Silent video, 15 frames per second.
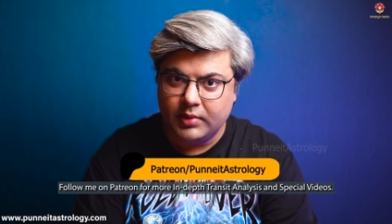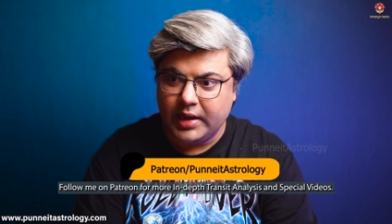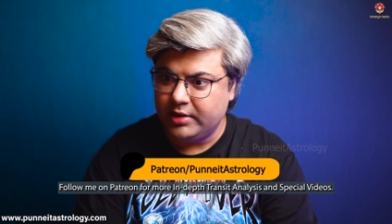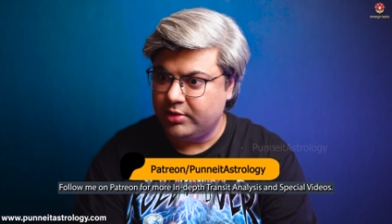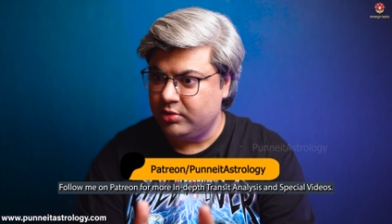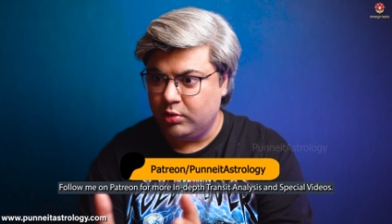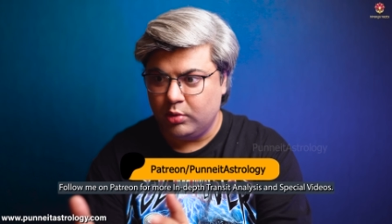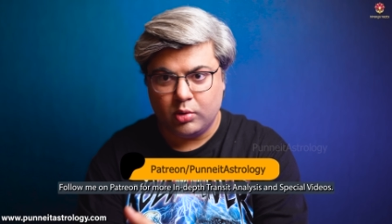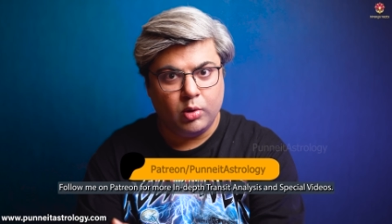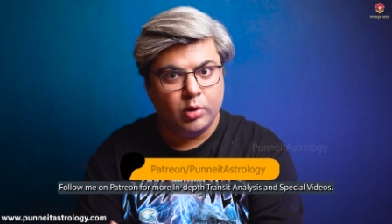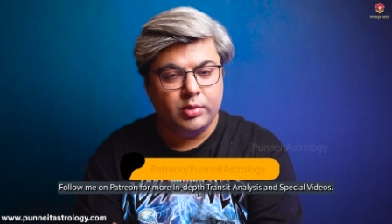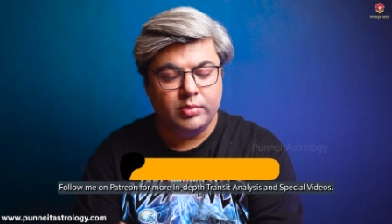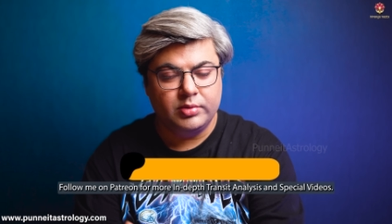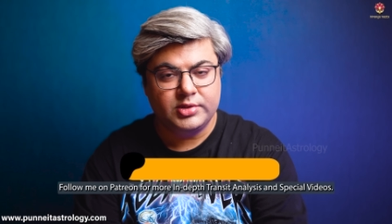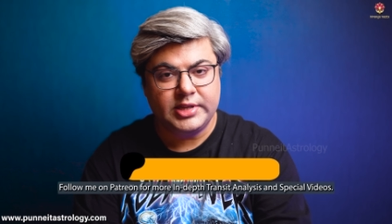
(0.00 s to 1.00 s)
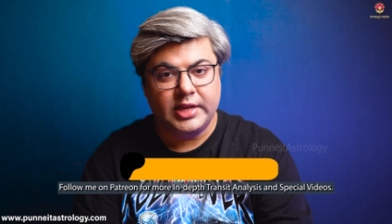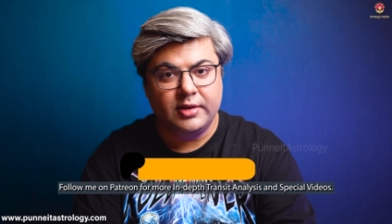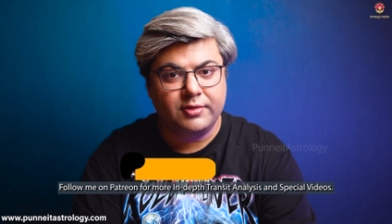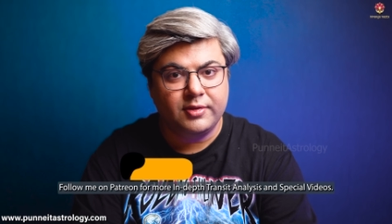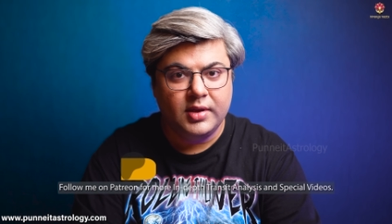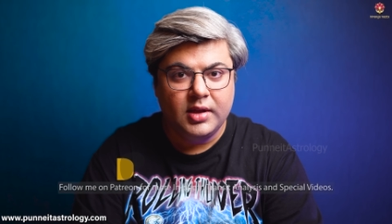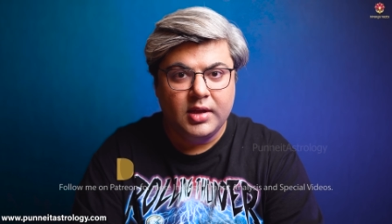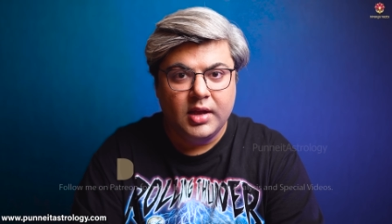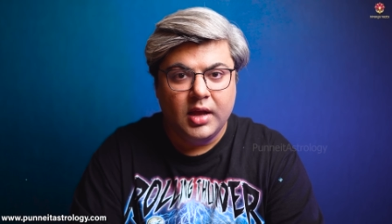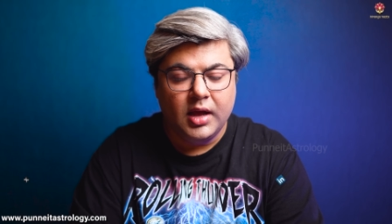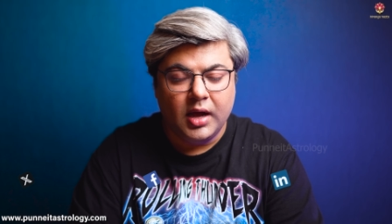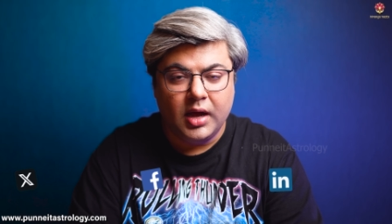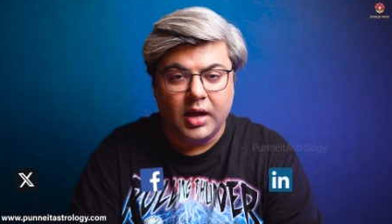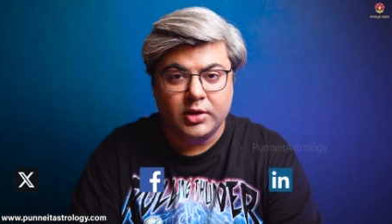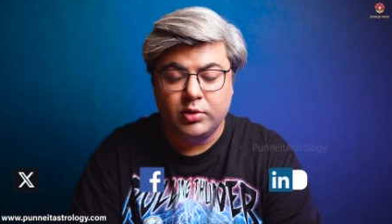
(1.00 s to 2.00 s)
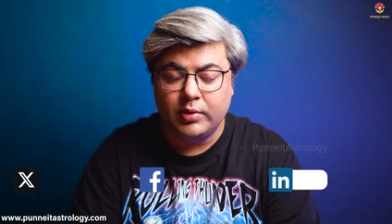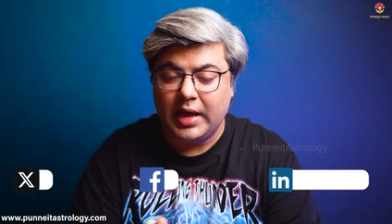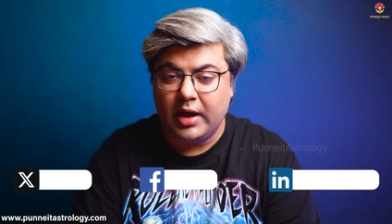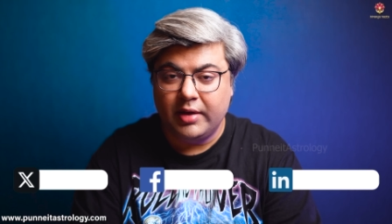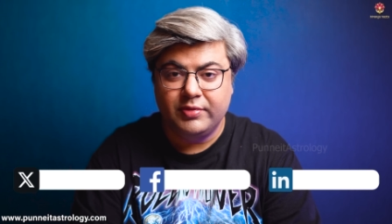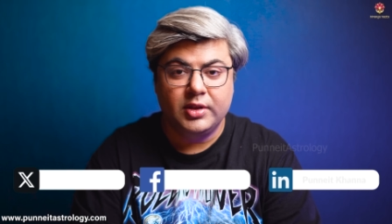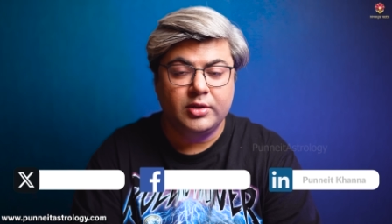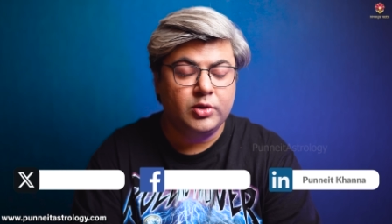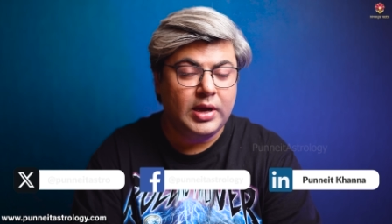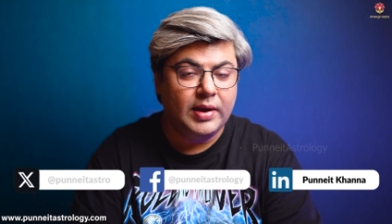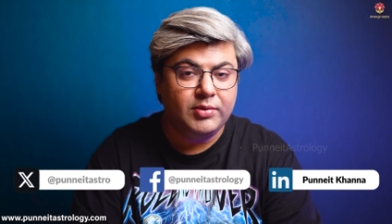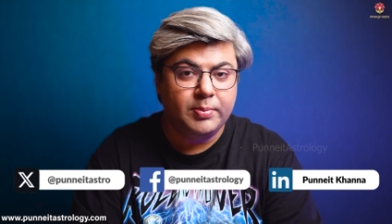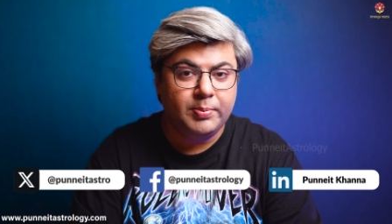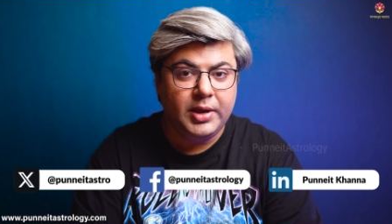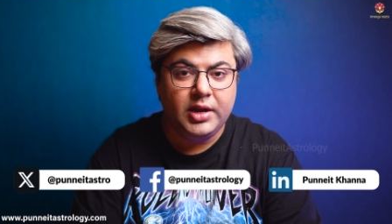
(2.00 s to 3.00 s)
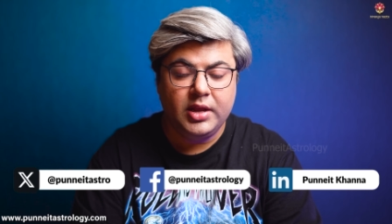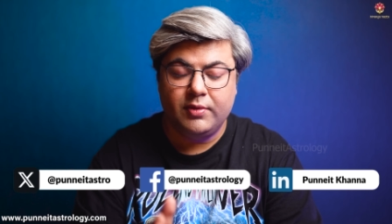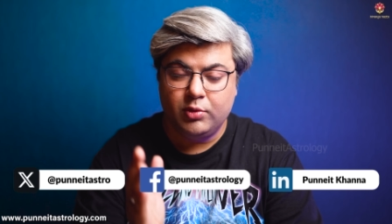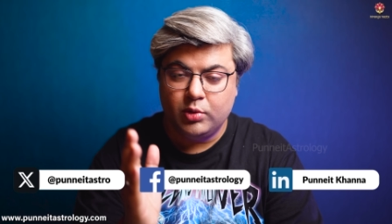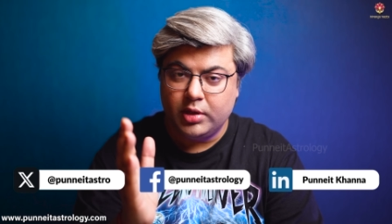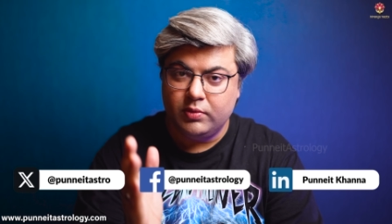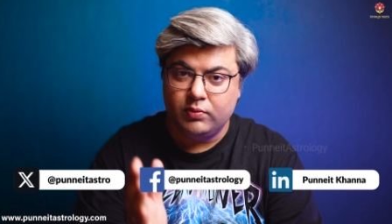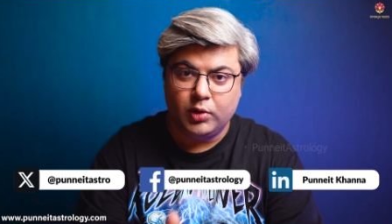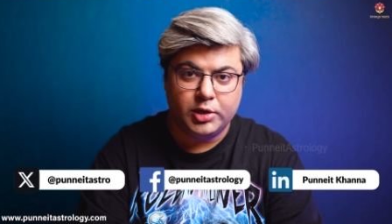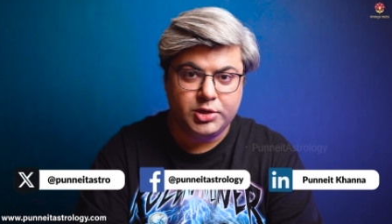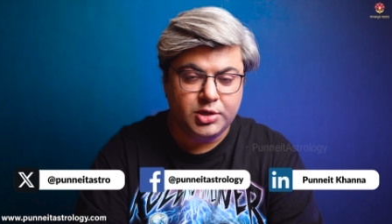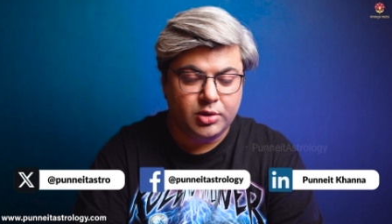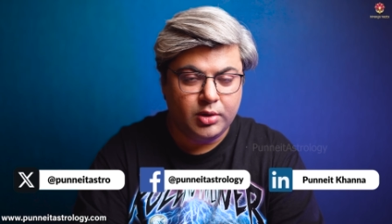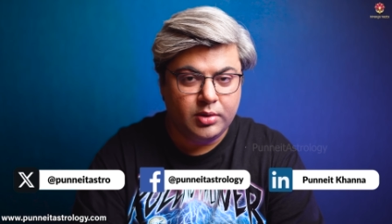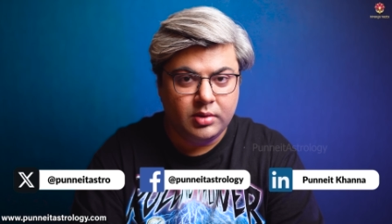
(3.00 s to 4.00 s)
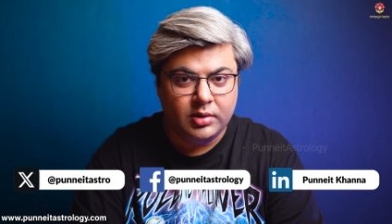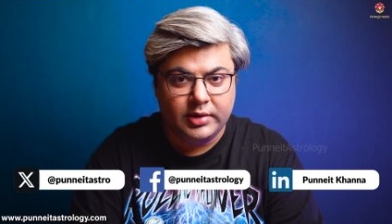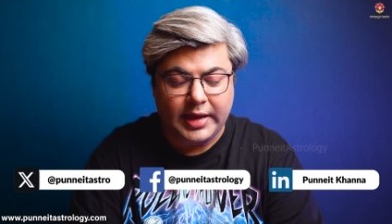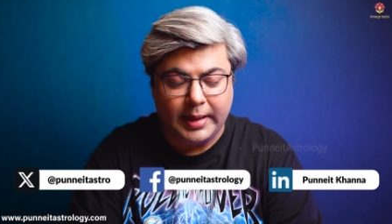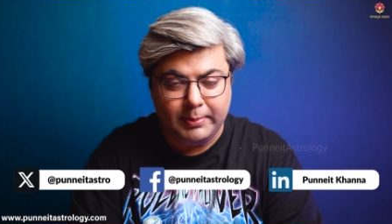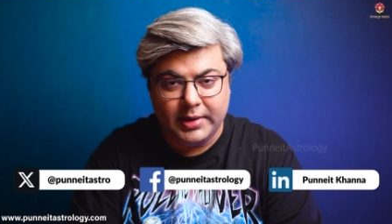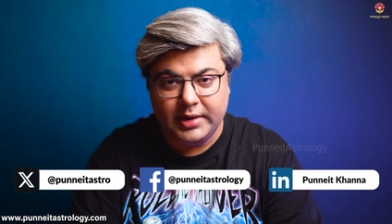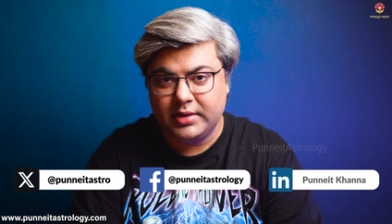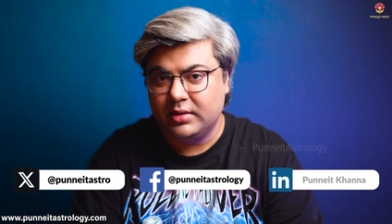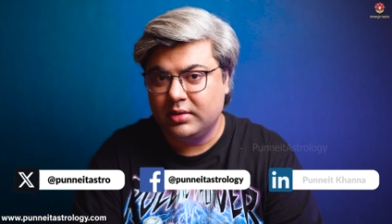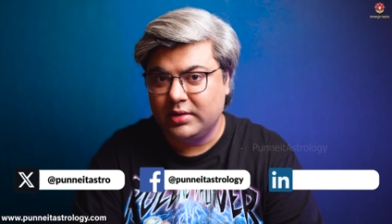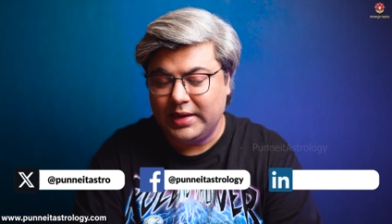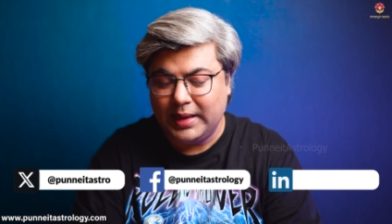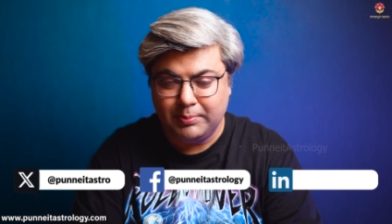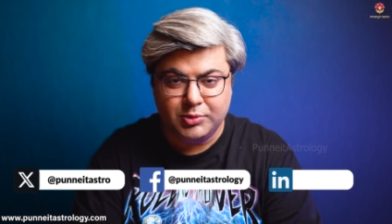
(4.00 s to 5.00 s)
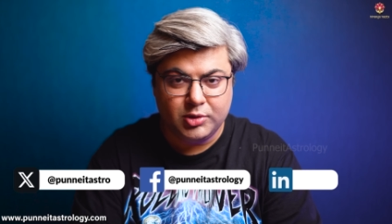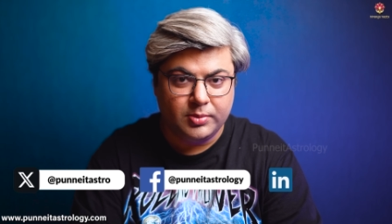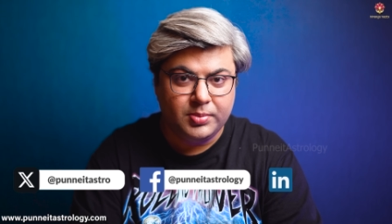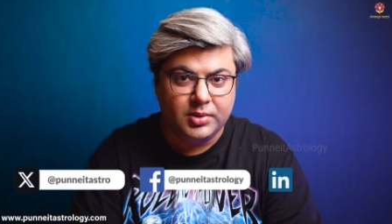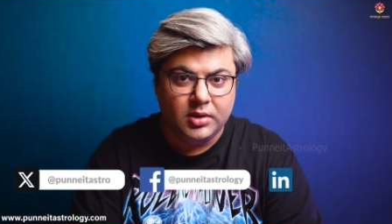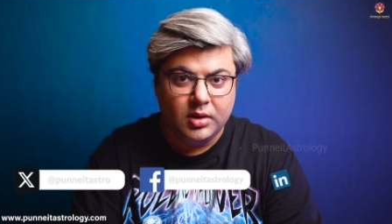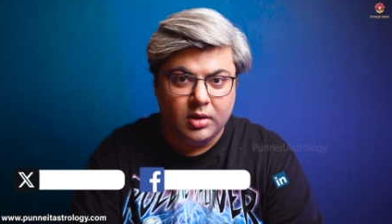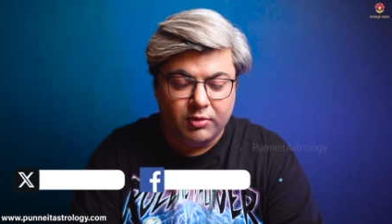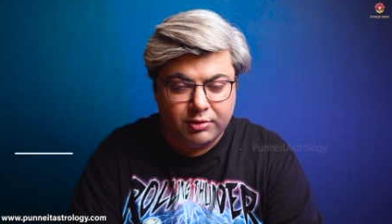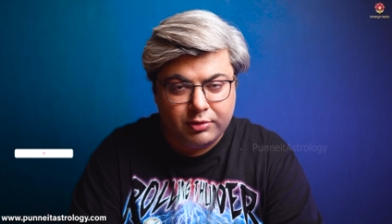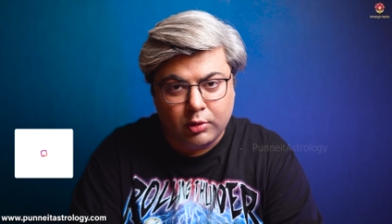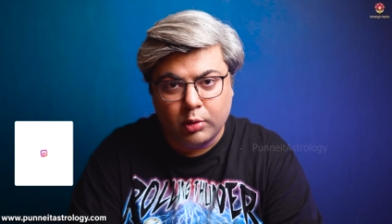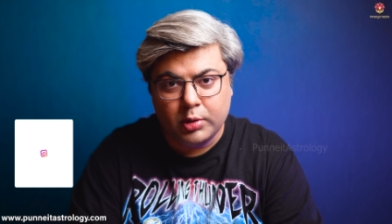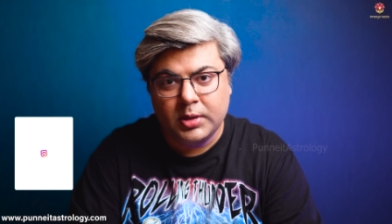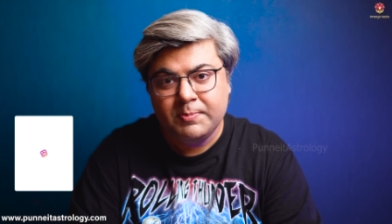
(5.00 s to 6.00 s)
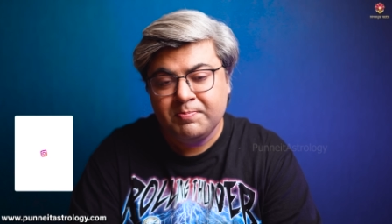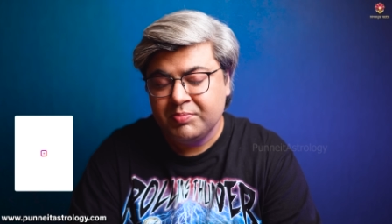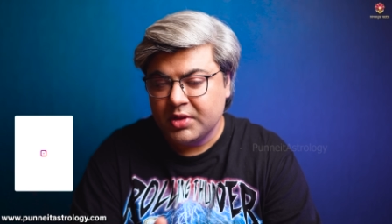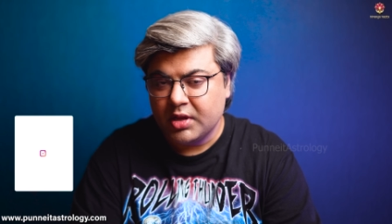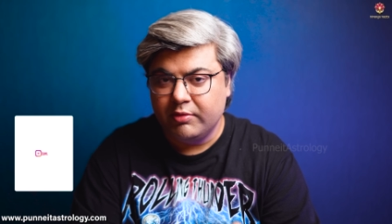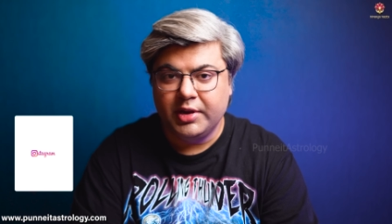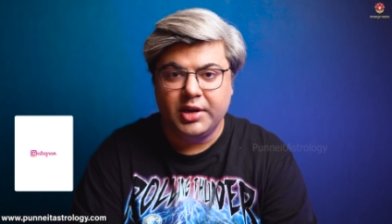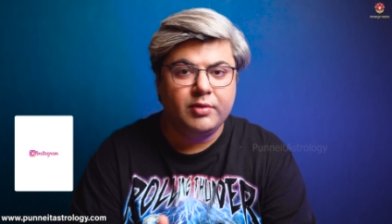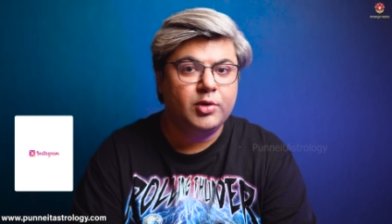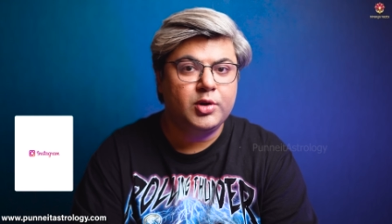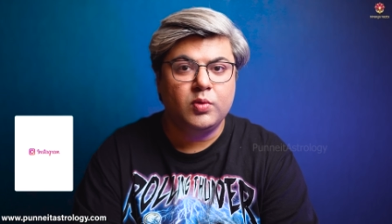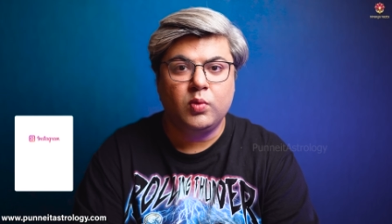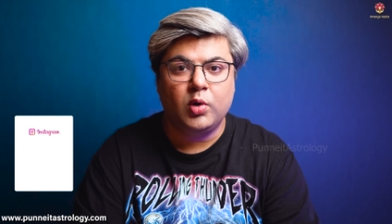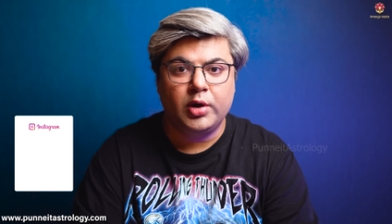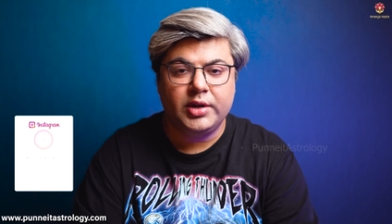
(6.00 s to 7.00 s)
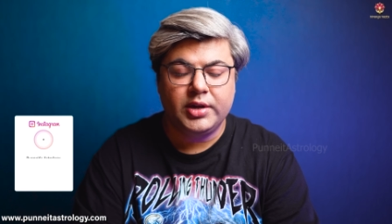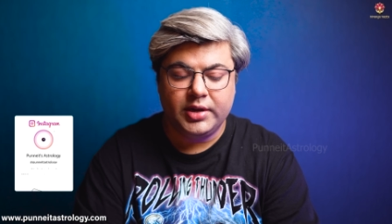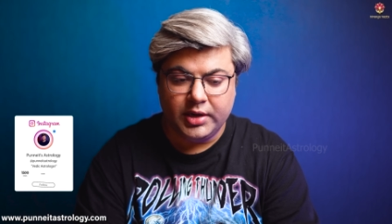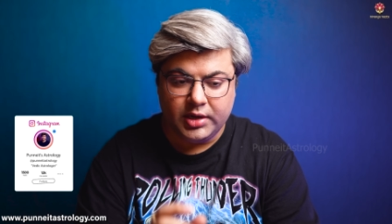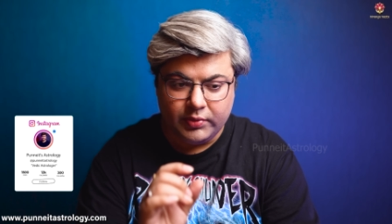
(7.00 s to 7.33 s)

at your own self. Uh, you have the you have the P D F, you can watch it on tablet, laptop, phone, whenever you want it.